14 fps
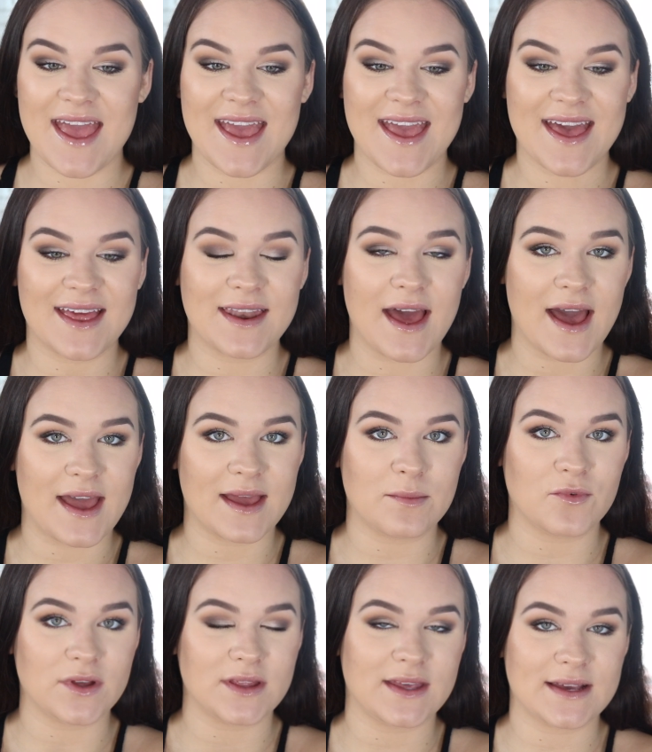and I am
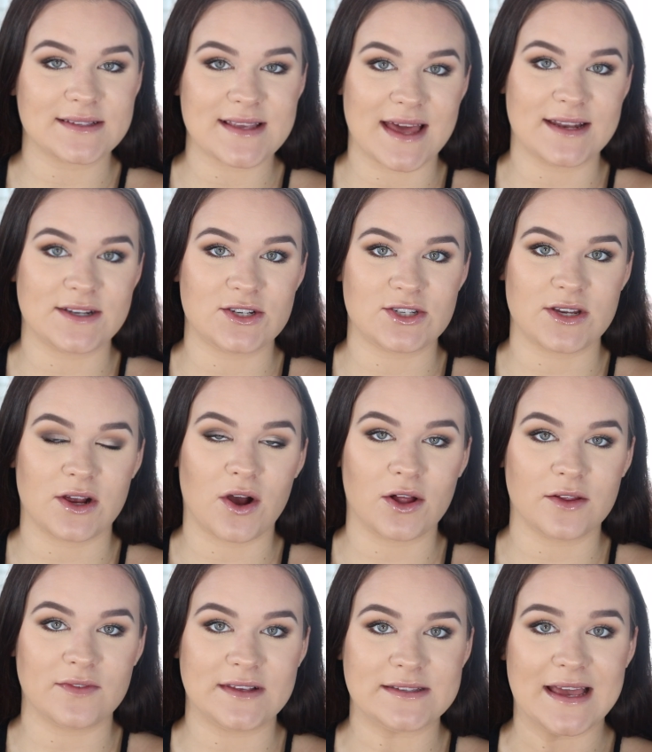really excited to share
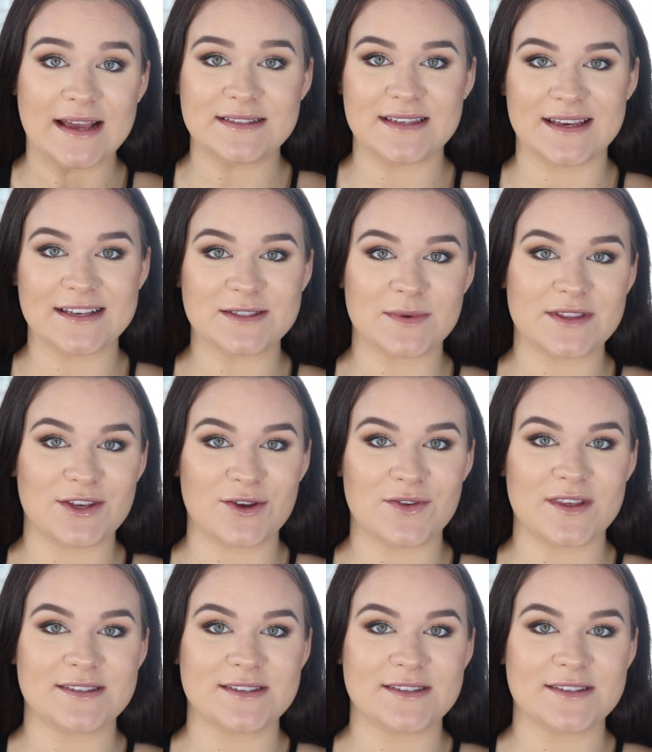all of these ideas with you.